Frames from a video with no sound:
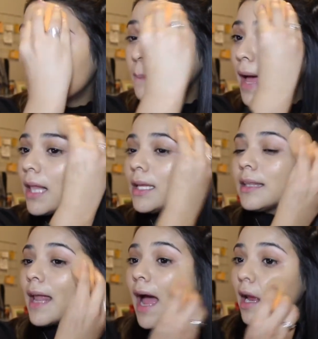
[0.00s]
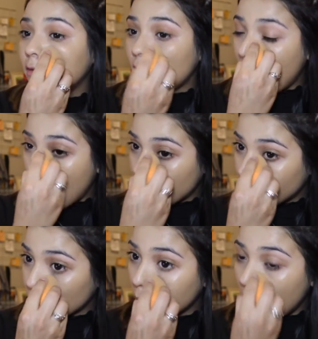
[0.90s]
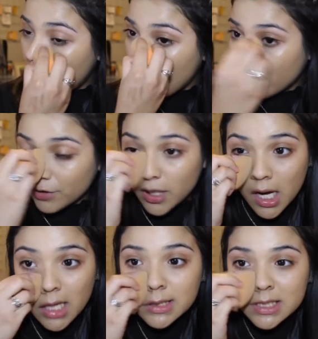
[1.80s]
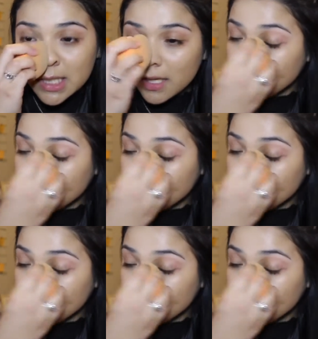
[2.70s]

palette that I have ever got.